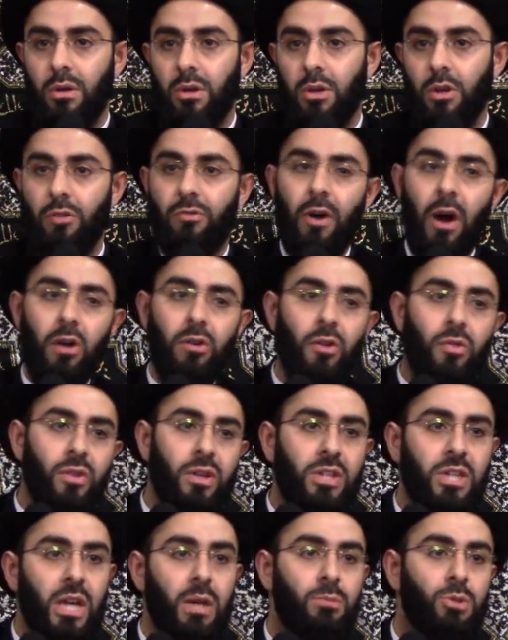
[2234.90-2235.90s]
you founded
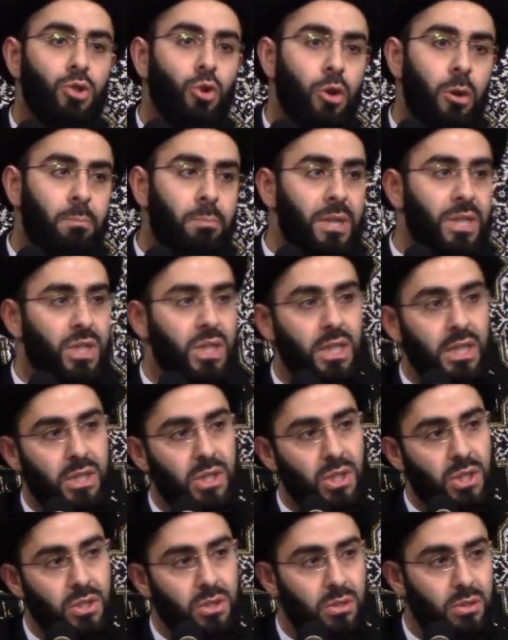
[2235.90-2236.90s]
the same sort of
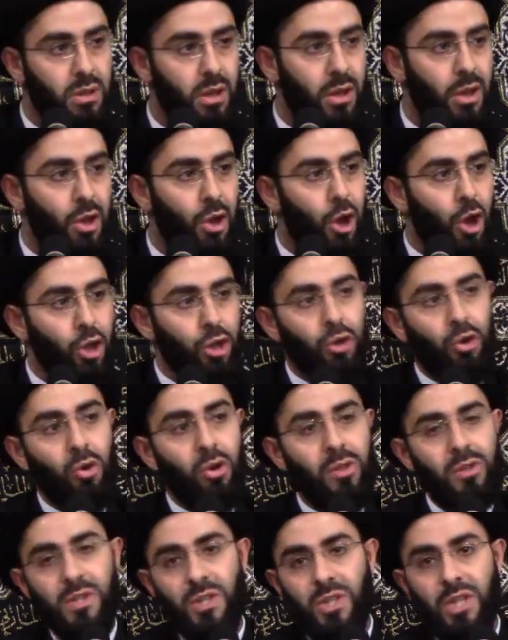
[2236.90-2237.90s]
business, you go
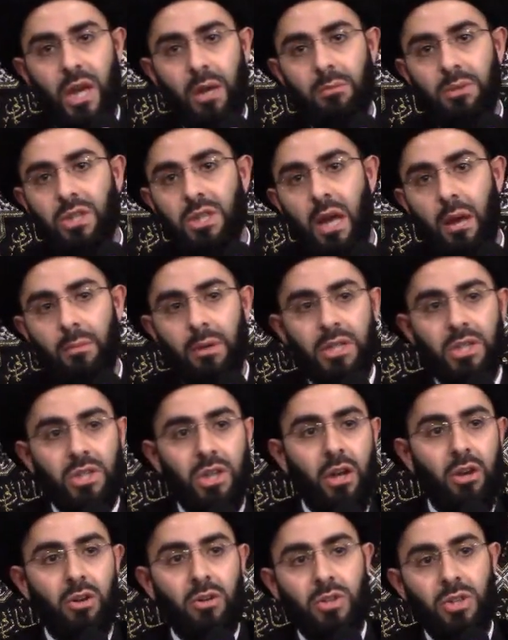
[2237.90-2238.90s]
to the same Islamic
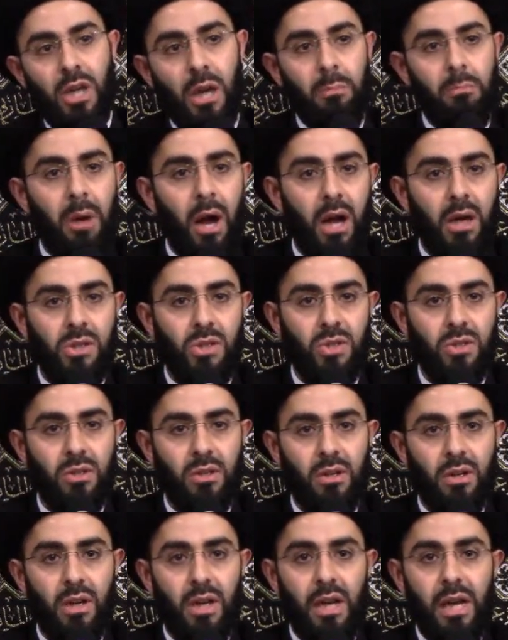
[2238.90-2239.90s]
center, same
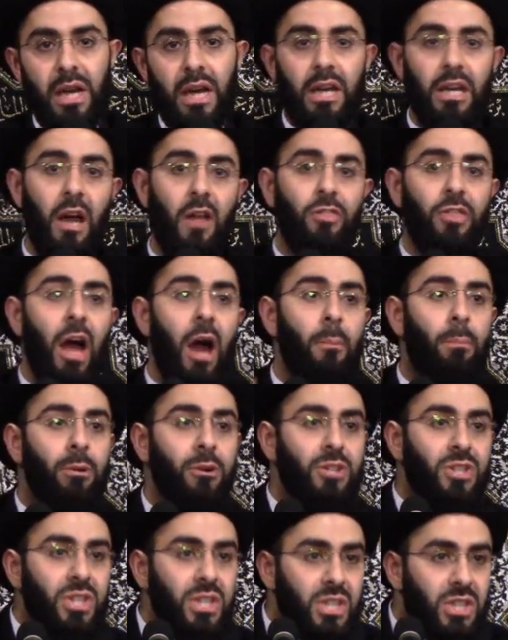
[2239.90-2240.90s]
mosque, yet that
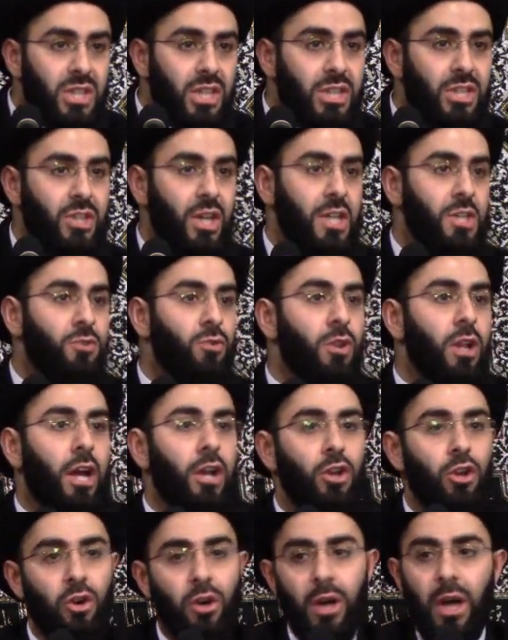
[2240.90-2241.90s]
person's successful
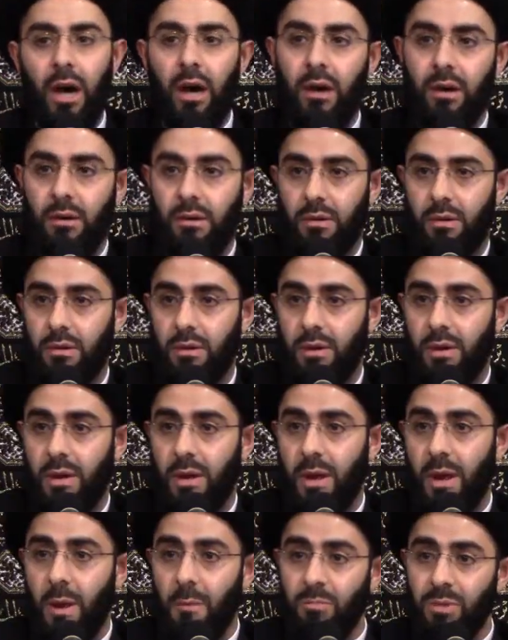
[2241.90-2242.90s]
and you're not.
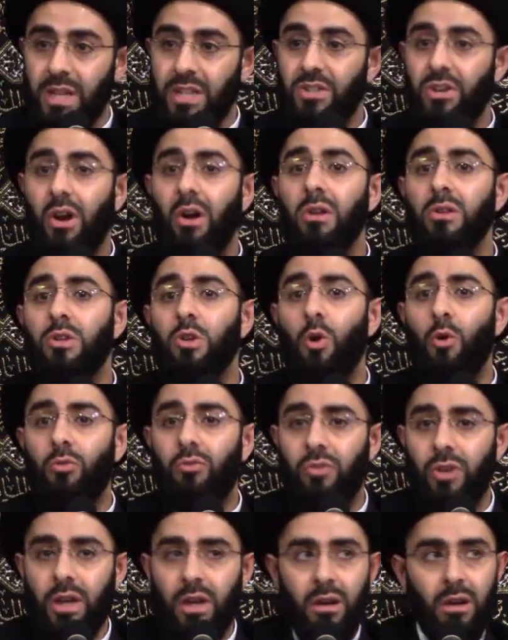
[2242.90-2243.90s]
It's called
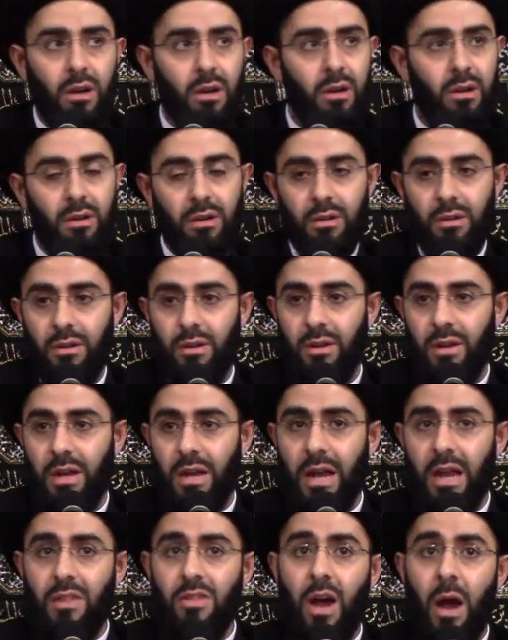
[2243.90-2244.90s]

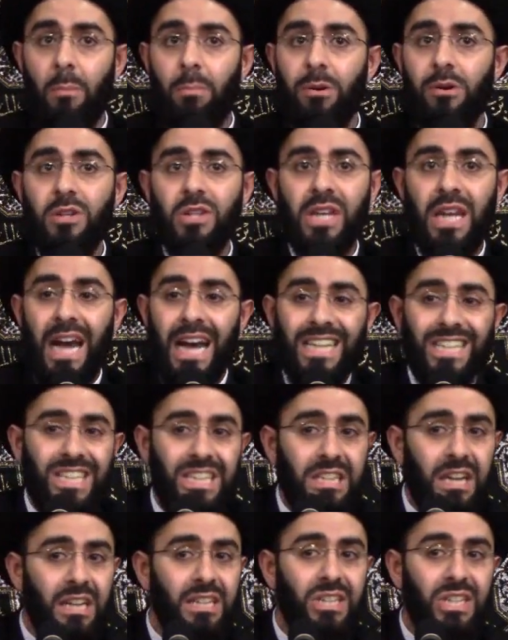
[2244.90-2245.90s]
tawfiq. That person has
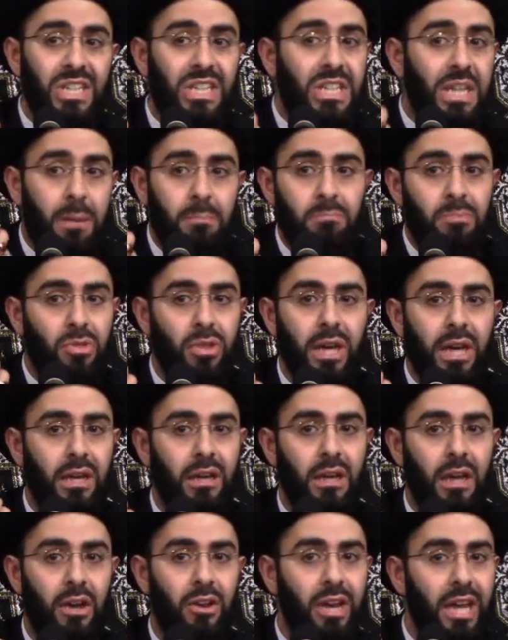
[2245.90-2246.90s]
done
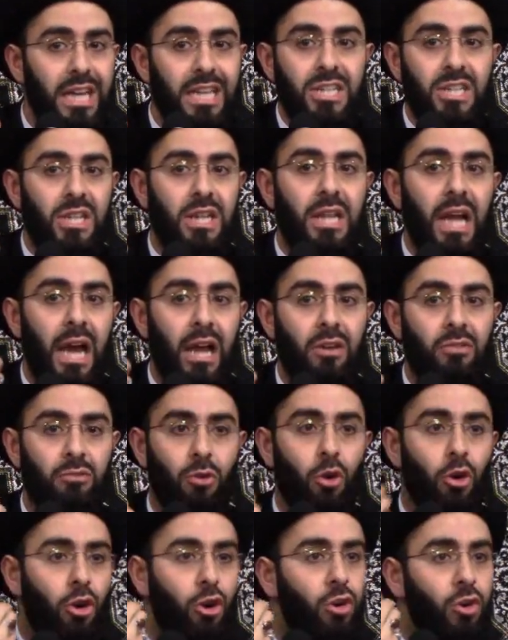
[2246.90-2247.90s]
something in his life
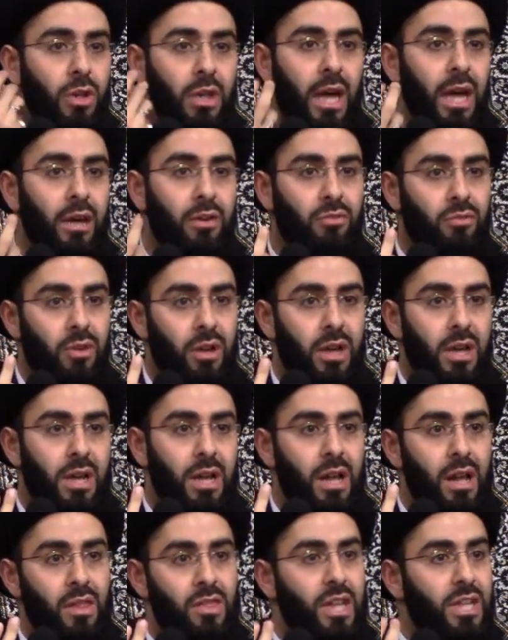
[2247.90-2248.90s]
or her life
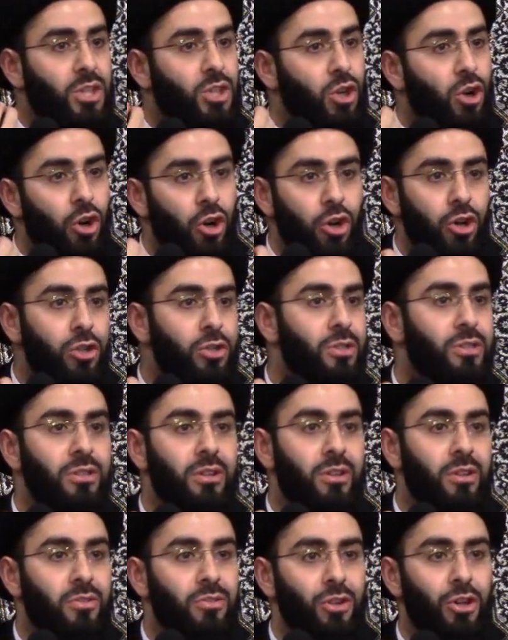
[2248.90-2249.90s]
that's earned
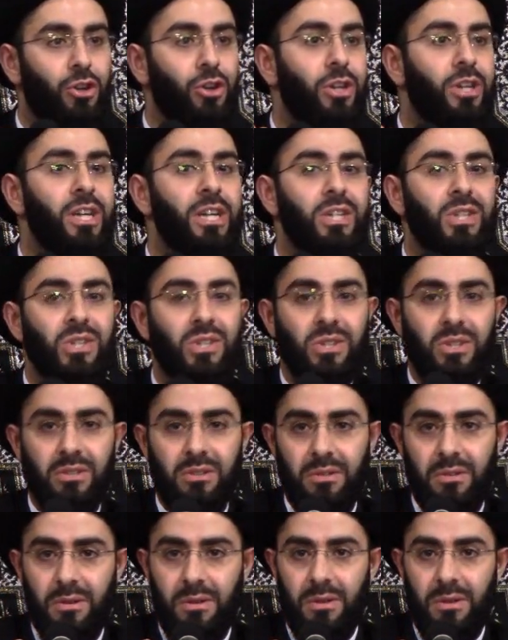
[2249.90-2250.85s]
the goodness.